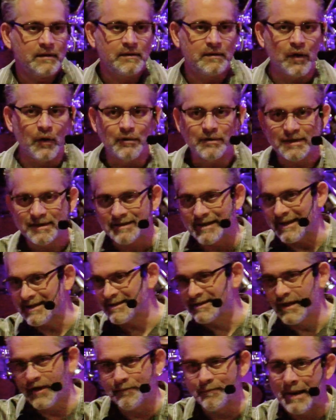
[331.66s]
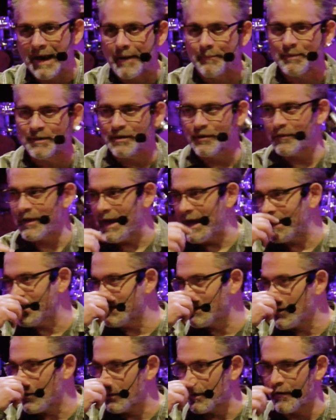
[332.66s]
Don't just let stuff pop in your head
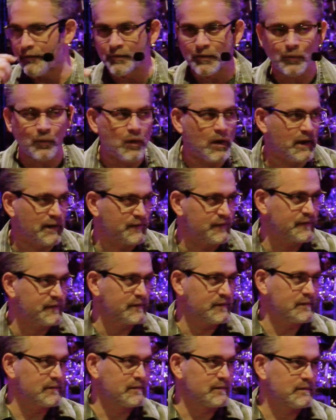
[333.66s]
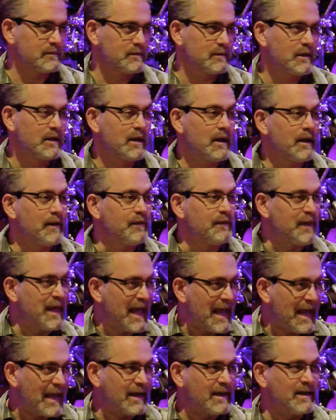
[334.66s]
and go wherever it wants.
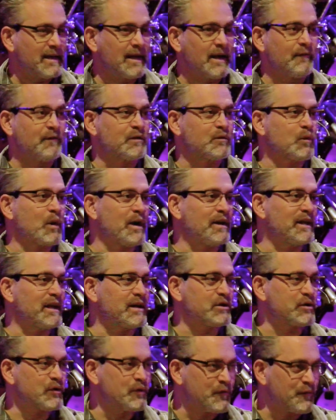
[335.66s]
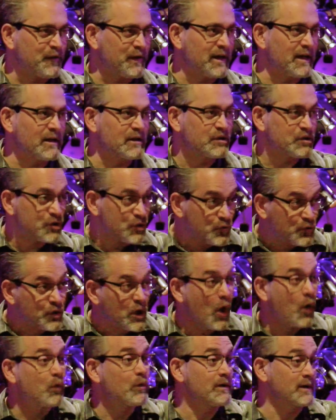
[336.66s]
Then, if it's one that you feel you
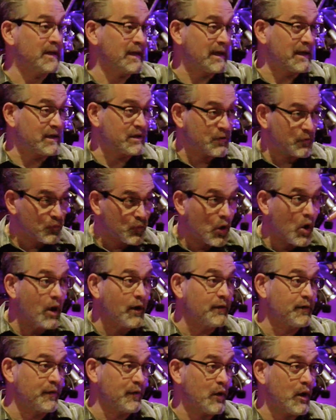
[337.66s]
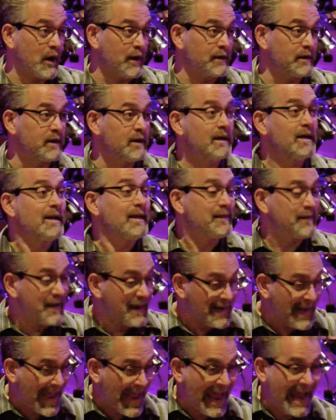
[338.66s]
don't need, it's a wrong thought,
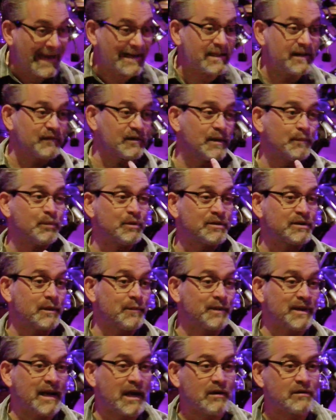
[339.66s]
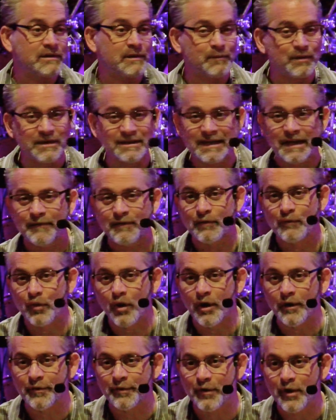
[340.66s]
then actively put something else in, because even
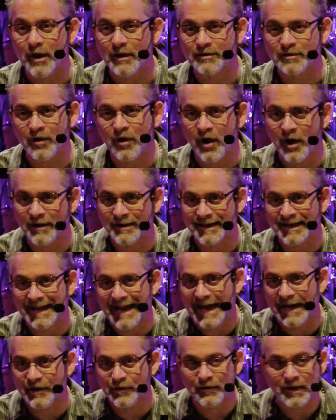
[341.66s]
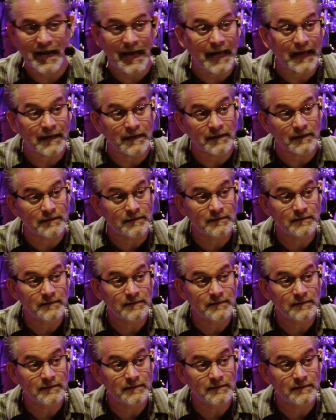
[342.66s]
wrong thoughts are hard to get out of your head.